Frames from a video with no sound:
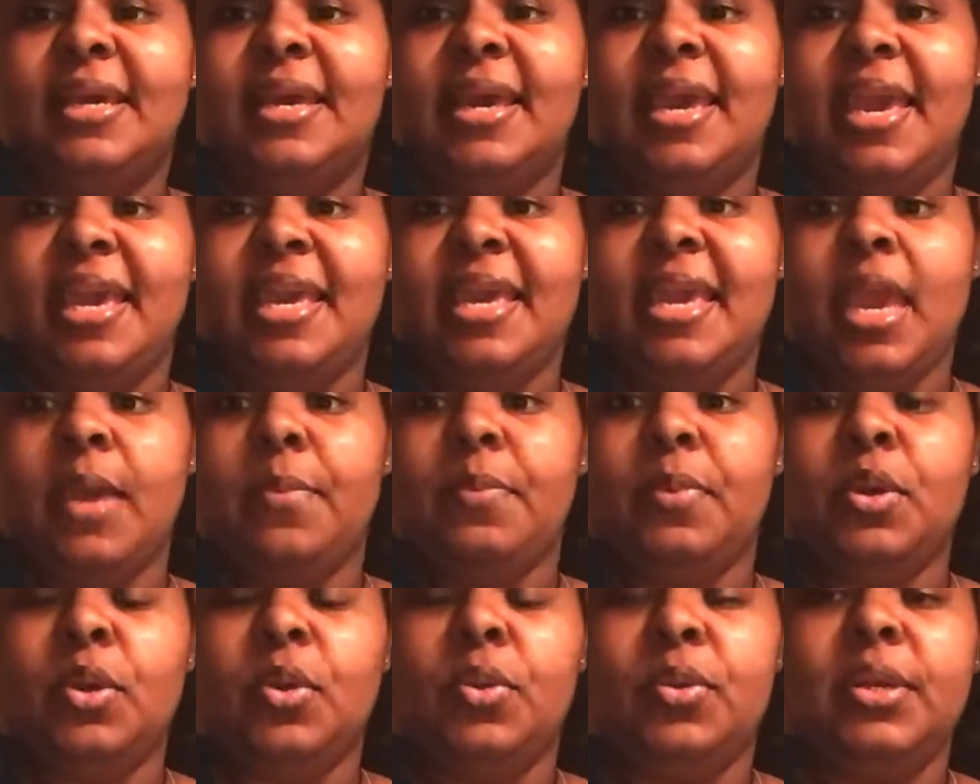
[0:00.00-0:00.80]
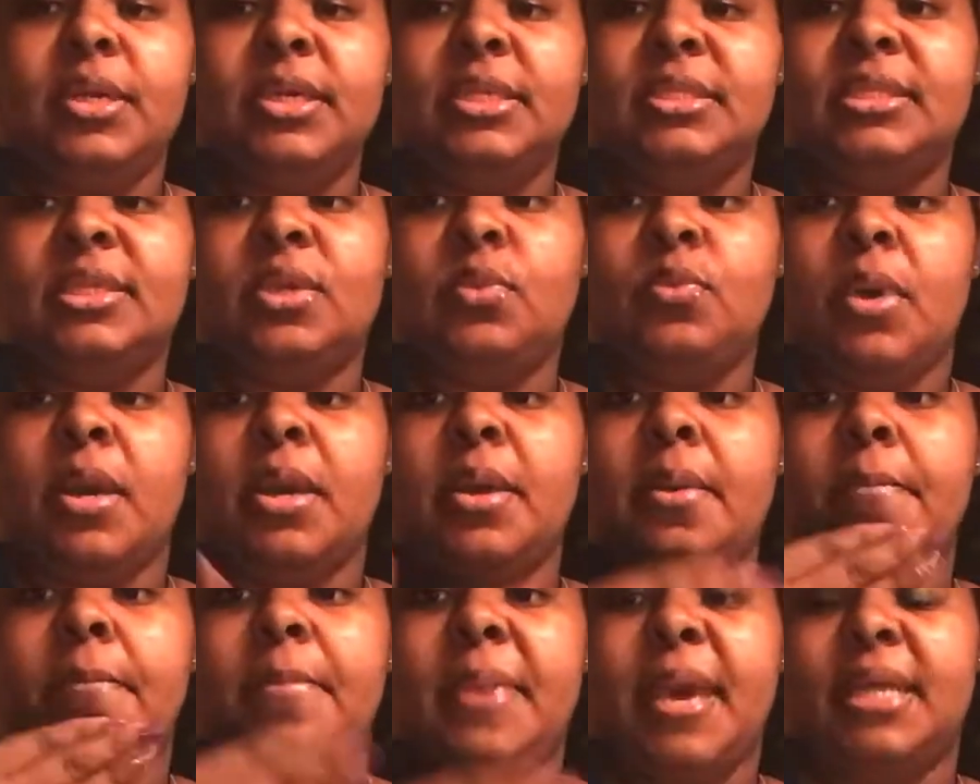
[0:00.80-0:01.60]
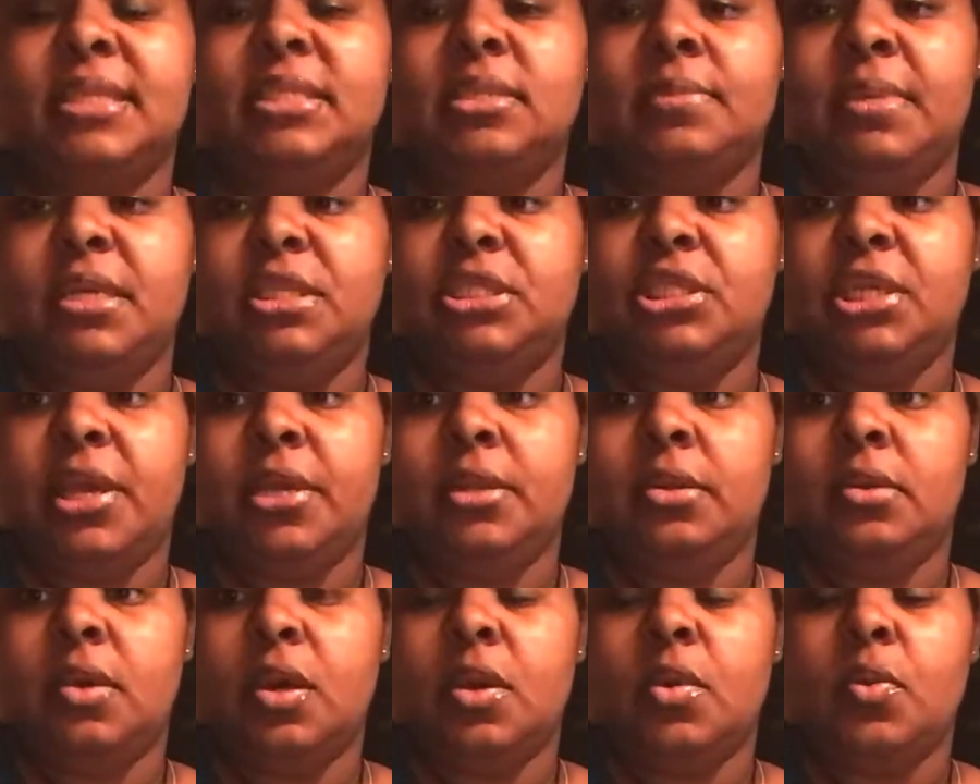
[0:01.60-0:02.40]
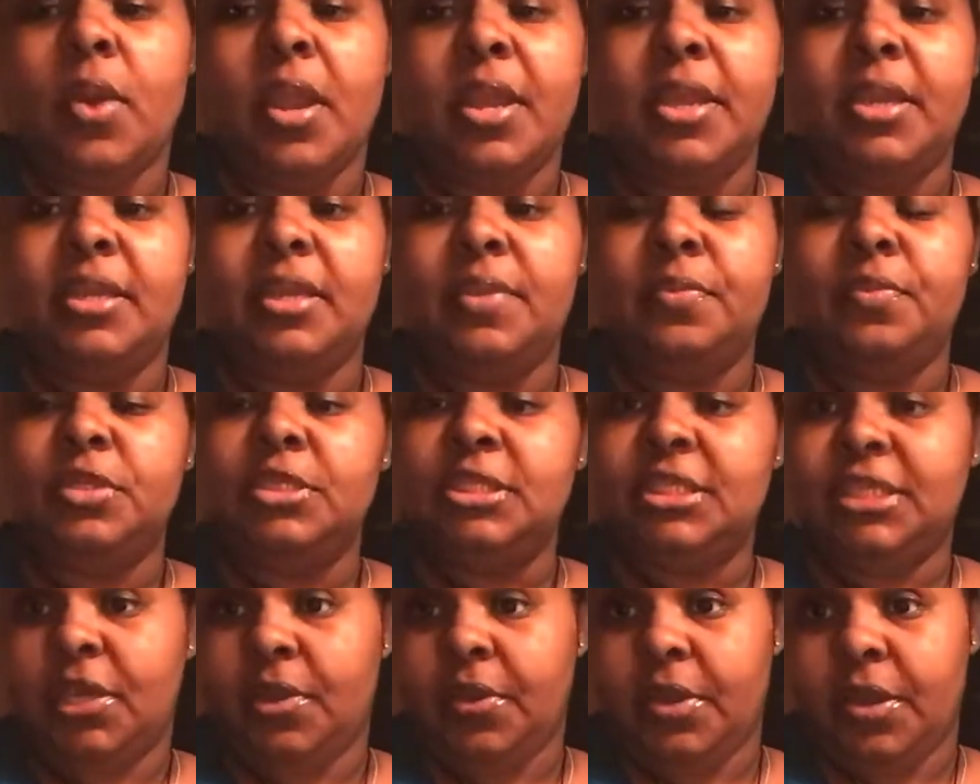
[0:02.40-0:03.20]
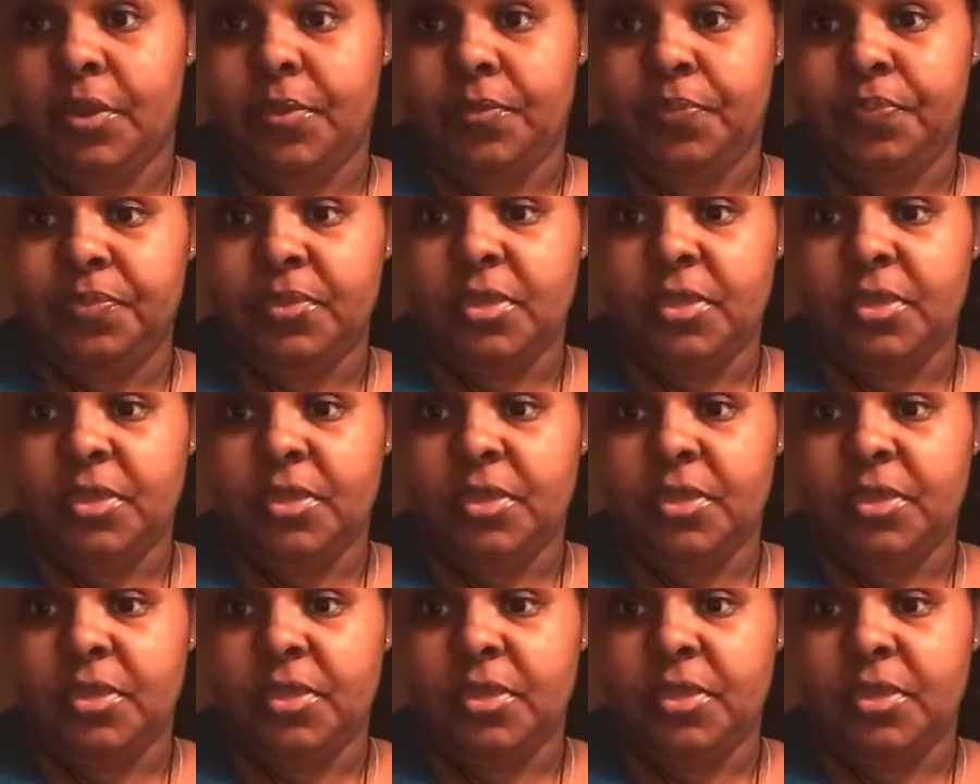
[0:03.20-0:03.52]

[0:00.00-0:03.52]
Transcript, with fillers: Hey Capricorns and welcome back to my channel, Aquarian Empress Tarot.